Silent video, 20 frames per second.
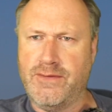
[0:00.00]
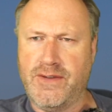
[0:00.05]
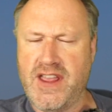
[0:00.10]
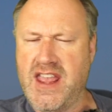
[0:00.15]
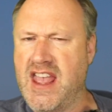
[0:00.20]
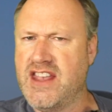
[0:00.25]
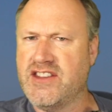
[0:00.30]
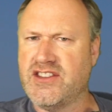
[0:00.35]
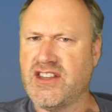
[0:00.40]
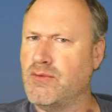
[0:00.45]
For
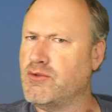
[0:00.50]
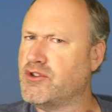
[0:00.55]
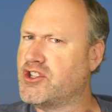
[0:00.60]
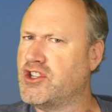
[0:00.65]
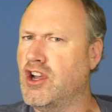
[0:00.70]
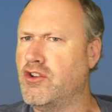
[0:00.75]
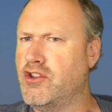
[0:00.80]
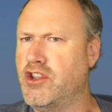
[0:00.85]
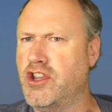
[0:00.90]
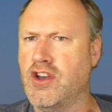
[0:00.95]
years I was
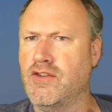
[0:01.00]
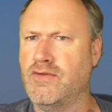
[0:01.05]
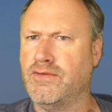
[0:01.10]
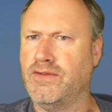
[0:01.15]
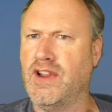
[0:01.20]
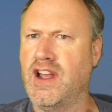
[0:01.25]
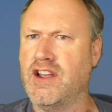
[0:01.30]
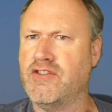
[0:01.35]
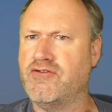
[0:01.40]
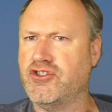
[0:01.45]
told you couldn't
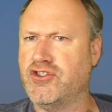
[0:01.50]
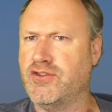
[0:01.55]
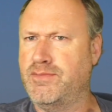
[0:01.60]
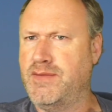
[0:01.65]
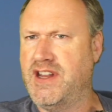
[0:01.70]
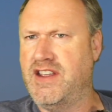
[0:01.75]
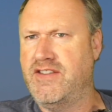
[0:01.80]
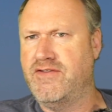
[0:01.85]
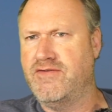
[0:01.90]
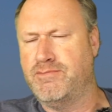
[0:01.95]
fly across a
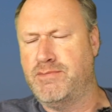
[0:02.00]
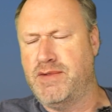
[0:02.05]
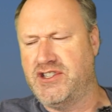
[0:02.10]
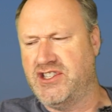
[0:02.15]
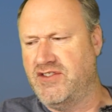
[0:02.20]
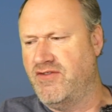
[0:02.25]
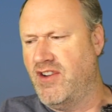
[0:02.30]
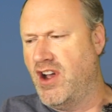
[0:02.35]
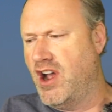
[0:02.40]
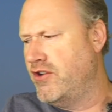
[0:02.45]

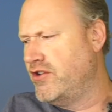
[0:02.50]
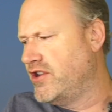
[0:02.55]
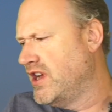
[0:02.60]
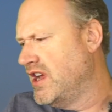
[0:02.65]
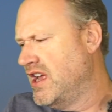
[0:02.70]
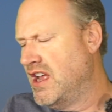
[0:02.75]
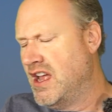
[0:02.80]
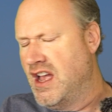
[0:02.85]
busy road.